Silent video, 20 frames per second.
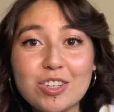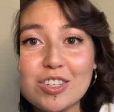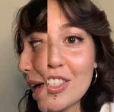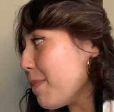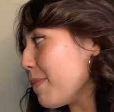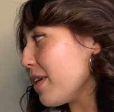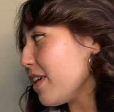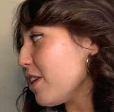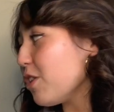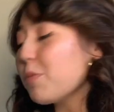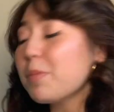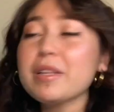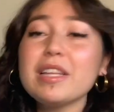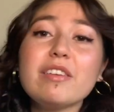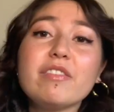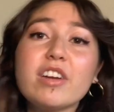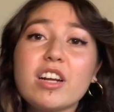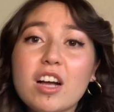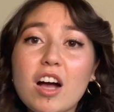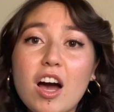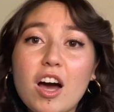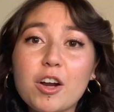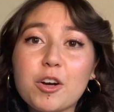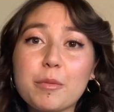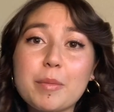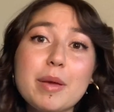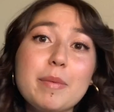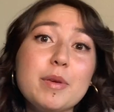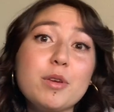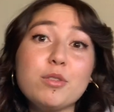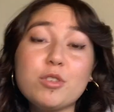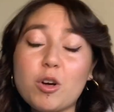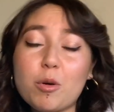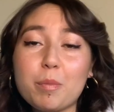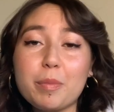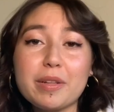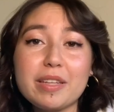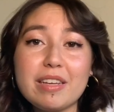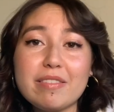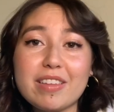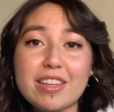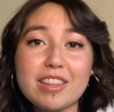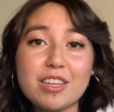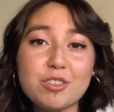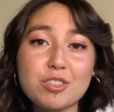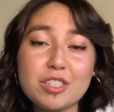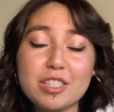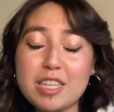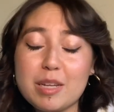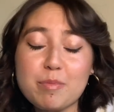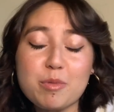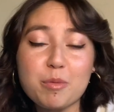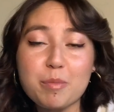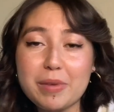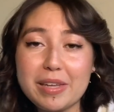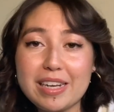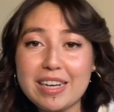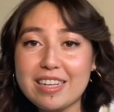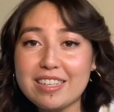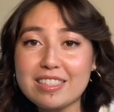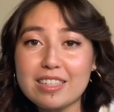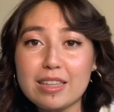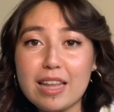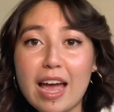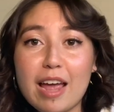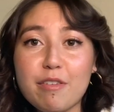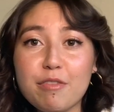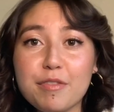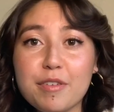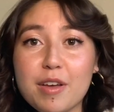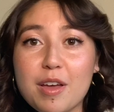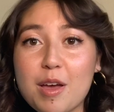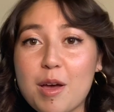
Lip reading: Maybe you believe in a God, or maybe you don't believe that there's deeper meaning to life.